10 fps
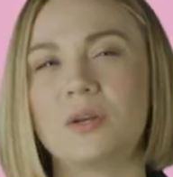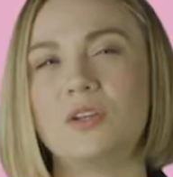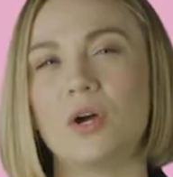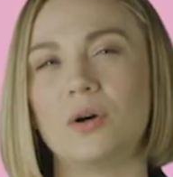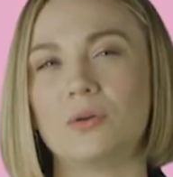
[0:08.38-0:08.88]
do you
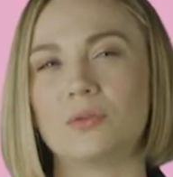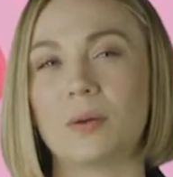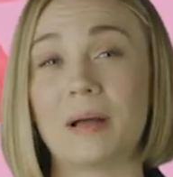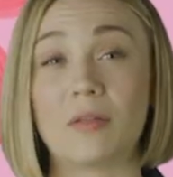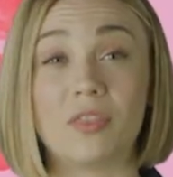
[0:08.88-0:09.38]
want to
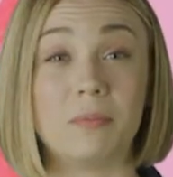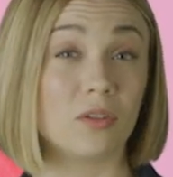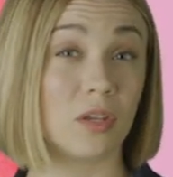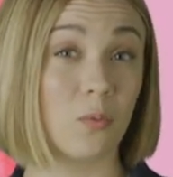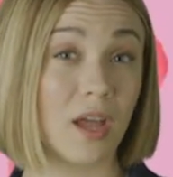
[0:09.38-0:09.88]
know about the
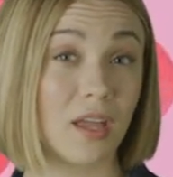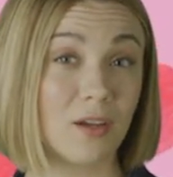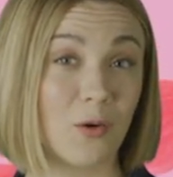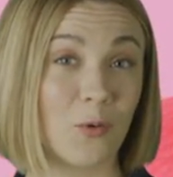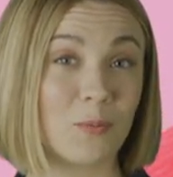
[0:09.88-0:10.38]
Milky
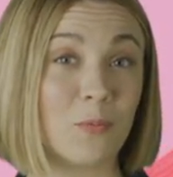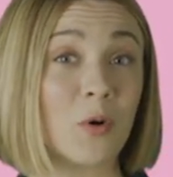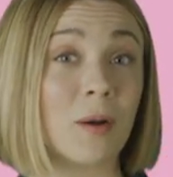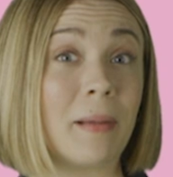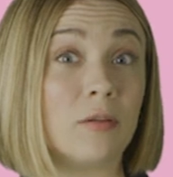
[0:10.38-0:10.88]
Way or
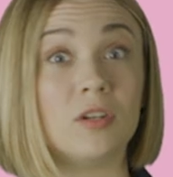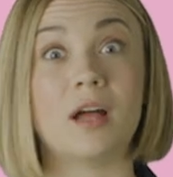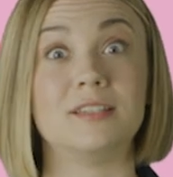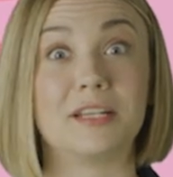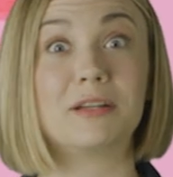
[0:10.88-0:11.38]
more about
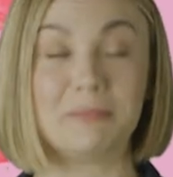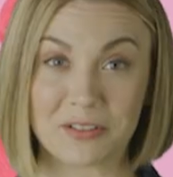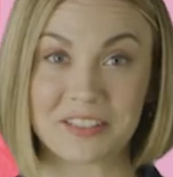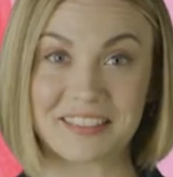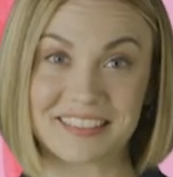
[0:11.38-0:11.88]
non-dairy
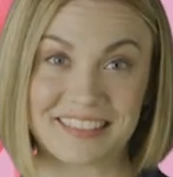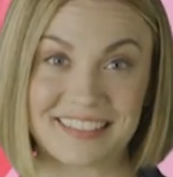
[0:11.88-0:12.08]
milk?